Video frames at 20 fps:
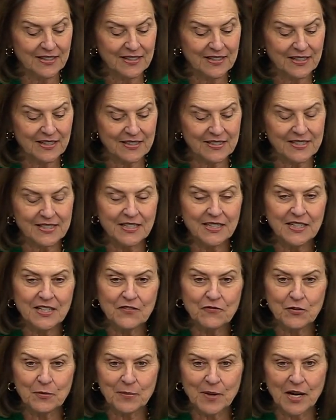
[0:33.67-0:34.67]
a city
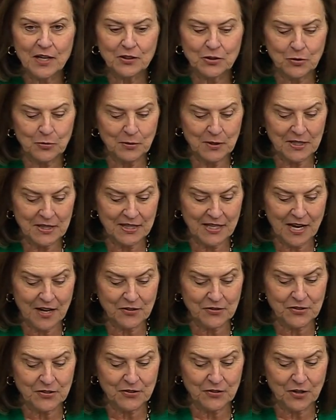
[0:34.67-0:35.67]
of about
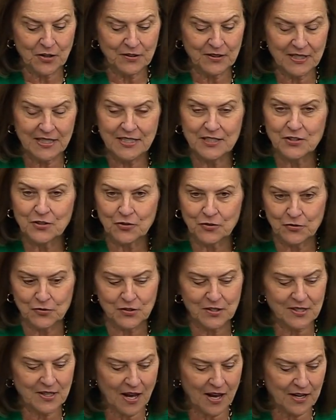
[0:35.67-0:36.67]
3,000 on the eastern
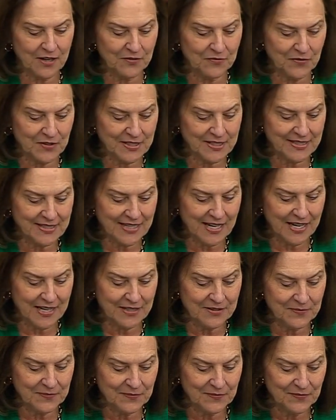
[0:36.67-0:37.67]
side of the
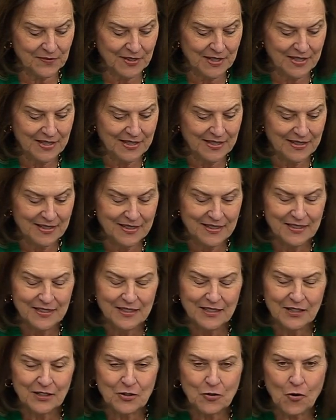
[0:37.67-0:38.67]
state.
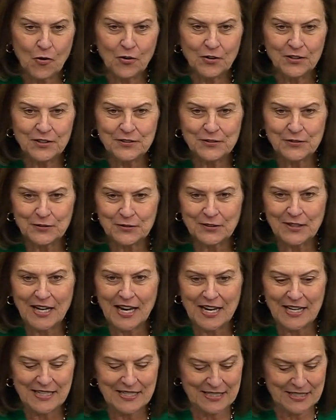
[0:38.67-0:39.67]
According to
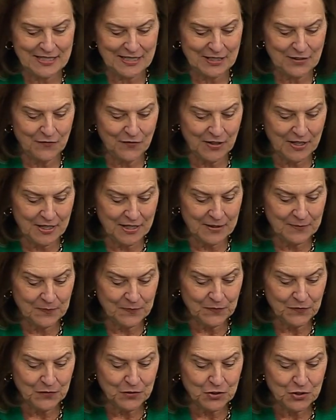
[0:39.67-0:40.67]
KETV,
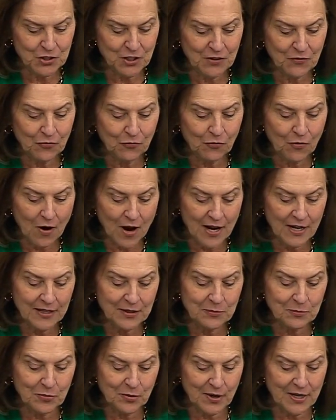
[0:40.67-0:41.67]
Chief
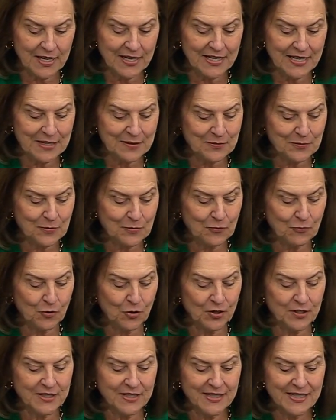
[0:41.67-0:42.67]
Ryan Brady
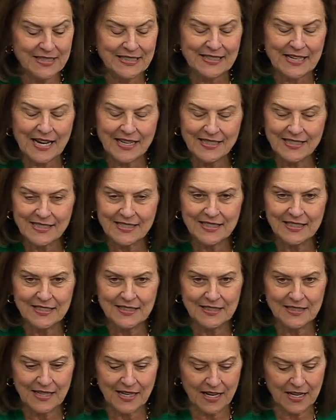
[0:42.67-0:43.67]
worked
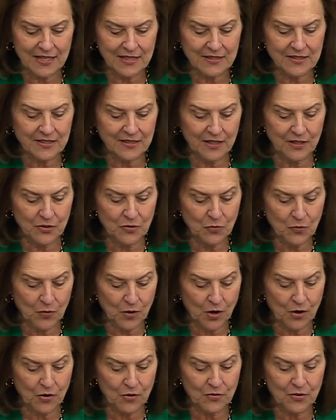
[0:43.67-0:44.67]
19 days in a
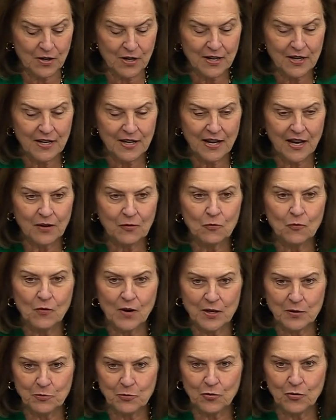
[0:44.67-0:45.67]
row at
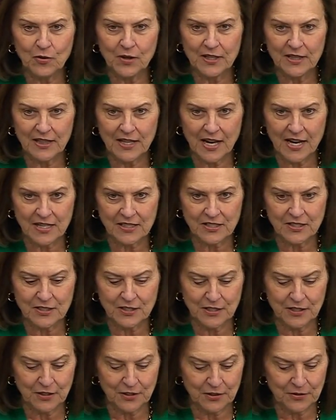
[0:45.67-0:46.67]
one point last
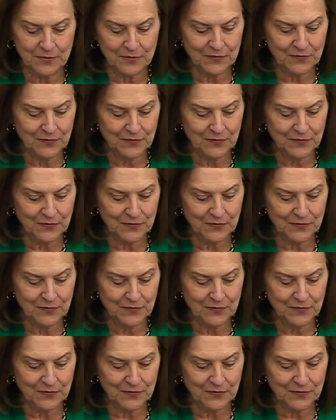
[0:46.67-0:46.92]
year.